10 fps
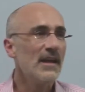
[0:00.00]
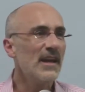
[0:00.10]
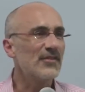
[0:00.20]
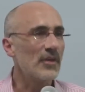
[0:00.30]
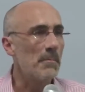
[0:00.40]

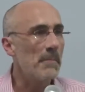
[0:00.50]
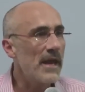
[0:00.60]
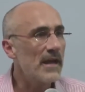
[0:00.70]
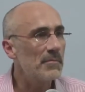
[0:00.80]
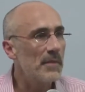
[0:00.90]
it's a
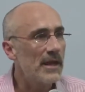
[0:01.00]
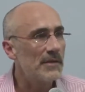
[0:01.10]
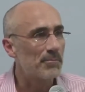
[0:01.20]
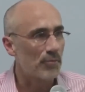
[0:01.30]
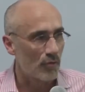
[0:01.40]

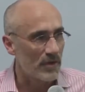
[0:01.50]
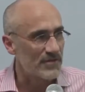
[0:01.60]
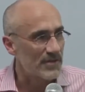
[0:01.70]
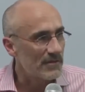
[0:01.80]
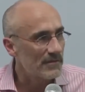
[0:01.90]
man-made prison.